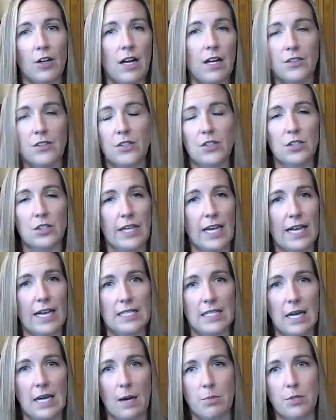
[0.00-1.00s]
certainly has an
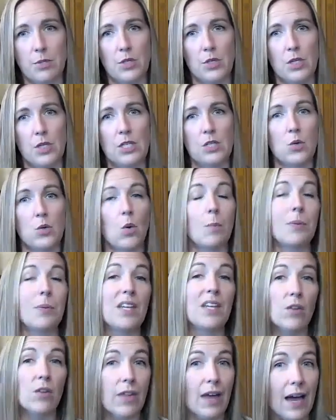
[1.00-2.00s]
opportunity to
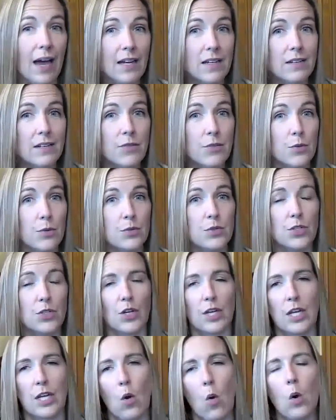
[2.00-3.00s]
appeal that through
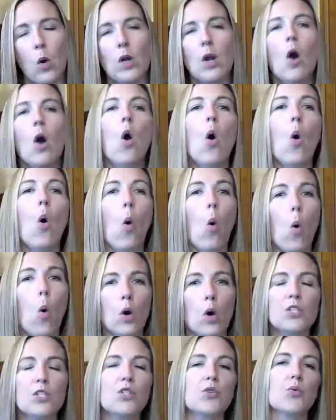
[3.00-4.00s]
circuit court or
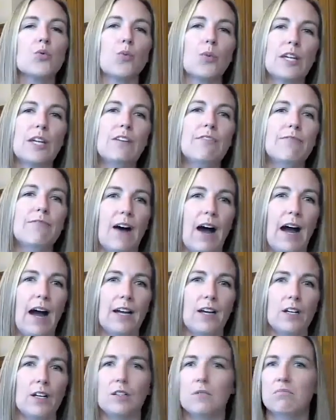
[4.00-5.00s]
to
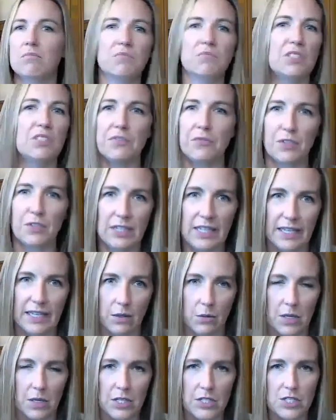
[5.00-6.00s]
refile different
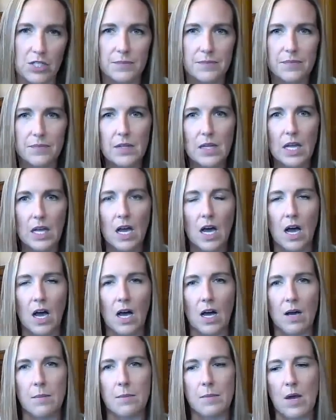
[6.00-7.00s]
language.
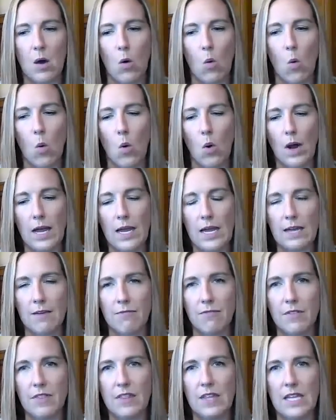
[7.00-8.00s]
Or
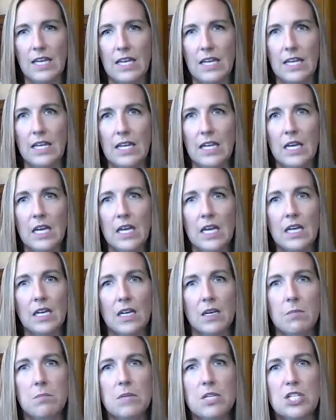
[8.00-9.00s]
if the
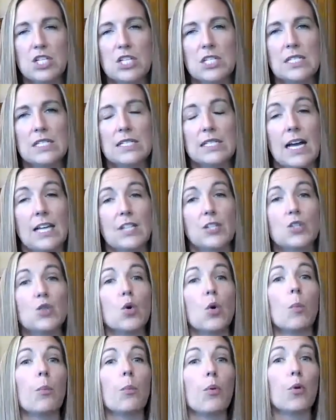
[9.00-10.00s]
commission decides to
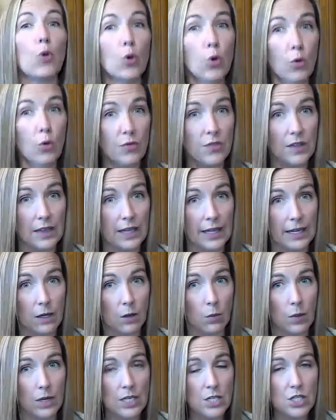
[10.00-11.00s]
approve the
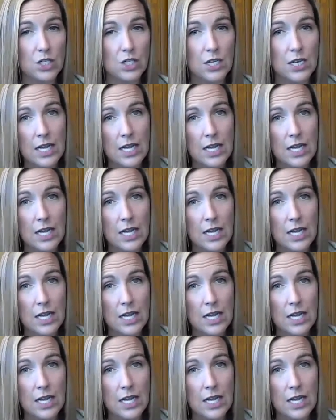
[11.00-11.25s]
language,